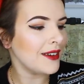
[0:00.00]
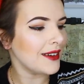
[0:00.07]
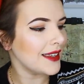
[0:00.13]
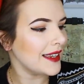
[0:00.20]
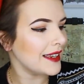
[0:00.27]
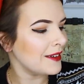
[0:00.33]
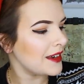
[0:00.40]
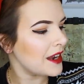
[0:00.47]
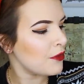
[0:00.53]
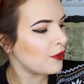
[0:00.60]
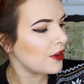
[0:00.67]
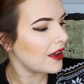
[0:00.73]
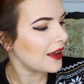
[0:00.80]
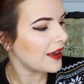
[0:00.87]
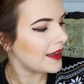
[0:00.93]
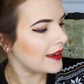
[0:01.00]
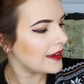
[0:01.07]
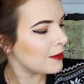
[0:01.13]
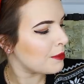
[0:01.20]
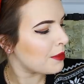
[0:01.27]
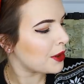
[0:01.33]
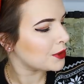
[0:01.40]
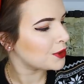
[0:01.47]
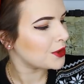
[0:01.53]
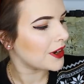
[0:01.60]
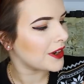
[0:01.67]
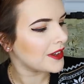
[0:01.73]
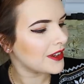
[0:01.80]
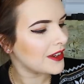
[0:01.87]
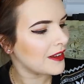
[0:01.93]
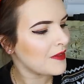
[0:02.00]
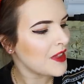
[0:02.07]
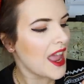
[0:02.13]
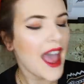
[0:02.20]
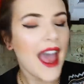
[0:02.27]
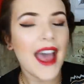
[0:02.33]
Look at a little Niffler, a little Bowtruckle.